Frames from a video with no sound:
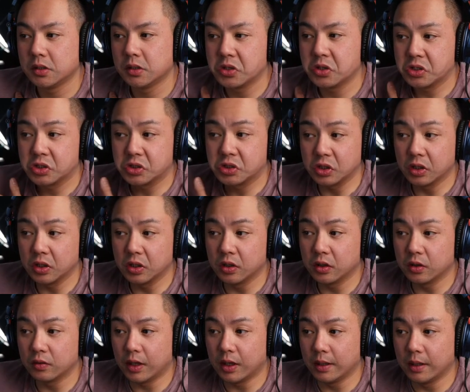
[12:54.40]

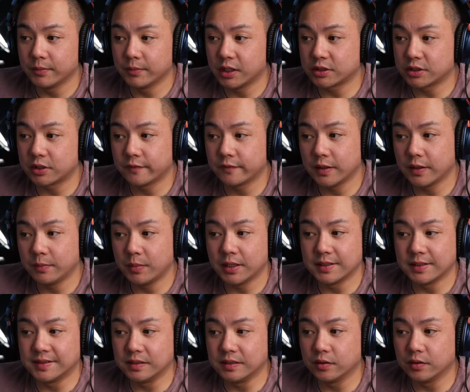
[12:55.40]
So I'm not sure if they made a
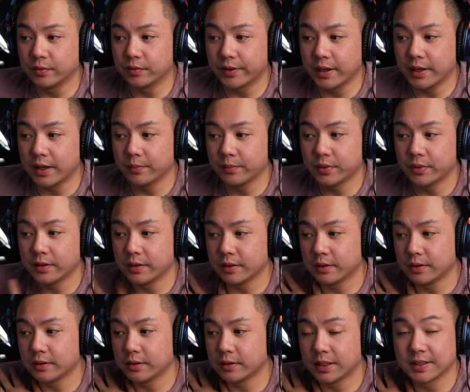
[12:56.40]
deal with that, but
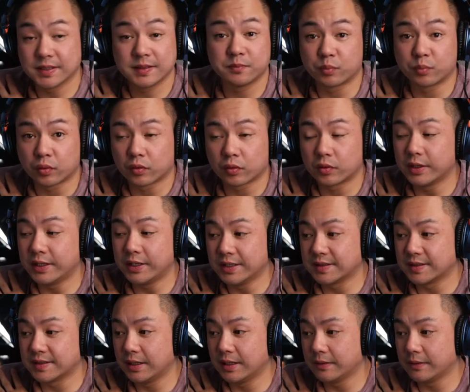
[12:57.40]
that's pretty insane.